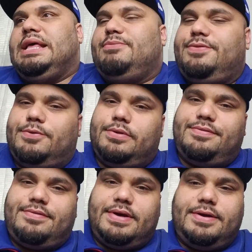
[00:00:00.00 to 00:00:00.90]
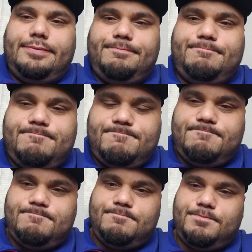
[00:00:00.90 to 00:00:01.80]
before the fight.
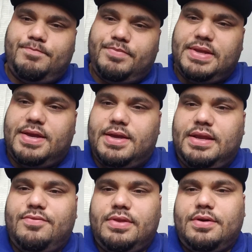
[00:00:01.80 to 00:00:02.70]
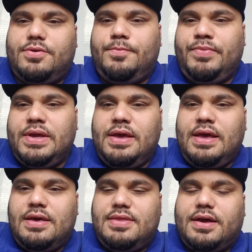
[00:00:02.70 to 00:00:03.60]
And even though
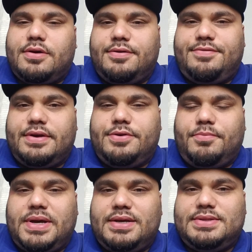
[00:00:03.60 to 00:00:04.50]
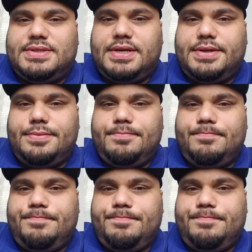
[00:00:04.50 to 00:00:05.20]
that could affect your mindset,